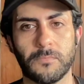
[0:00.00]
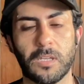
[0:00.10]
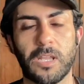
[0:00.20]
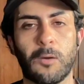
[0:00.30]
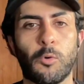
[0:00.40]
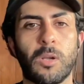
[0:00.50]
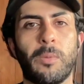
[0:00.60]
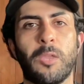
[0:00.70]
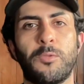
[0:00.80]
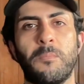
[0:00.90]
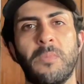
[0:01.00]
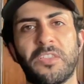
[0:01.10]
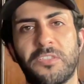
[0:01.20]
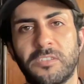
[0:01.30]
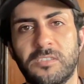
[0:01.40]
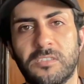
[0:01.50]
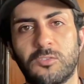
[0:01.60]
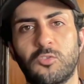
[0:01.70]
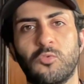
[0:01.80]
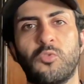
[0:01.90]
Now, what about the methods
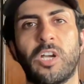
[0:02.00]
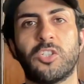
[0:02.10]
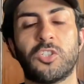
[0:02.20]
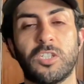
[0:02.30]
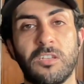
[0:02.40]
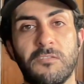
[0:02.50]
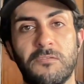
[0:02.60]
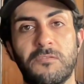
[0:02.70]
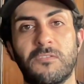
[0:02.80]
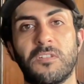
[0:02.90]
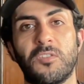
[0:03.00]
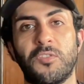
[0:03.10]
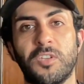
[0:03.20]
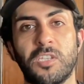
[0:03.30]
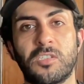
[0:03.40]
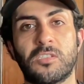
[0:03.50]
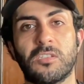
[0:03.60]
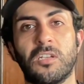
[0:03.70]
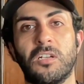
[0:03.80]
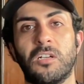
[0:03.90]
to achieve these
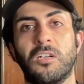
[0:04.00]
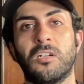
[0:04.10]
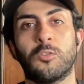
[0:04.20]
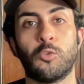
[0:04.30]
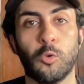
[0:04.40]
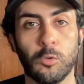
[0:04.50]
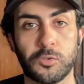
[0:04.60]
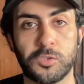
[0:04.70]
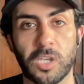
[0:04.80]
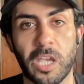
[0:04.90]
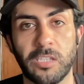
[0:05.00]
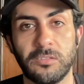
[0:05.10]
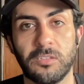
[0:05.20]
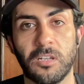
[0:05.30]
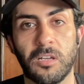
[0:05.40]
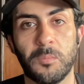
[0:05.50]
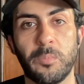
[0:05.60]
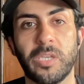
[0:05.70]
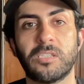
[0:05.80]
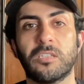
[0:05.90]
goals? And
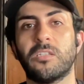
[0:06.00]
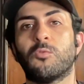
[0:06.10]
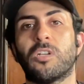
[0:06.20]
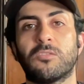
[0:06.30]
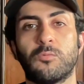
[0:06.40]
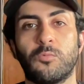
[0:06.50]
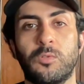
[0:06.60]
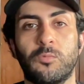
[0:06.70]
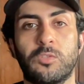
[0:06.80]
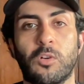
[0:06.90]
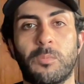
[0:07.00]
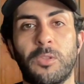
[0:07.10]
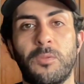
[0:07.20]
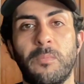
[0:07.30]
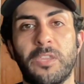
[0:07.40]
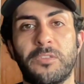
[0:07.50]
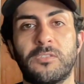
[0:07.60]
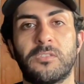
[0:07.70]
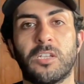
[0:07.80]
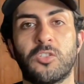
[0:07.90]
basically, when we talk about the
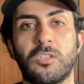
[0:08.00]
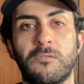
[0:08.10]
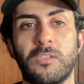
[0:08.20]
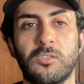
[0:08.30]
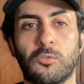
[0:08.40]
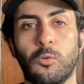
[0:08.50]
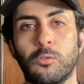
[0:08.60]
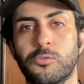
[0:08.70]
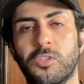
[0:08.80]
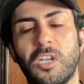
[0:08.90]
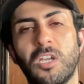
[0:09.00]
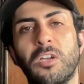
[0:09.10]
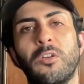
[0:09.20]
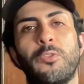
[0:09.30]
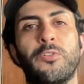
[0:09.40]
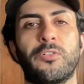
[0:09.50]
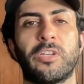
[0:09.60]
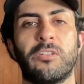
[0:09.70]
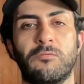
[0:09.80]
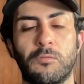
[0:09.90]
methods to achieve these goals, they're
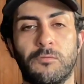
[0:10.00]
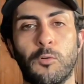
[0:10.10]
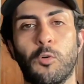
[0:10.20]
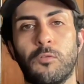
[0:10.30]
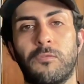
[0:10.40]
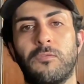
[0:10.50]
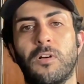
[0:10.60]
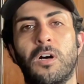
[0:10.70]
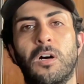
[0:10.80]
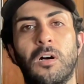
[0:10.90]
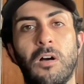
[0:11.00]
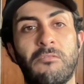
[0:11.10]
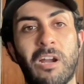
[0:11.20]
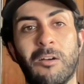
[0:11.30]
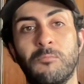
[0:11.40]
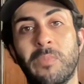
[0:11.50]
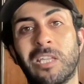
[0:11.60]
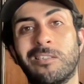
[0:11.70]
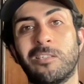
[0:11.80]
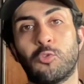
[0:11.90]
going to revolve around
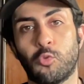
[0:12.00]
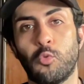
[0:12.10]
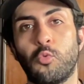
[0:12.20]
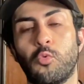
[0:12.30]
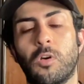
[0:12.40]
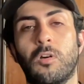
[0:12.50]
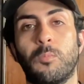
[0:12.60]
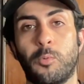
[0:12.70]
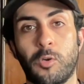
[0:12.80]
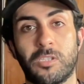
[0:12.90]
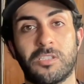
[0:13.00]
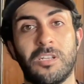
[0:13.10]
mainly two points.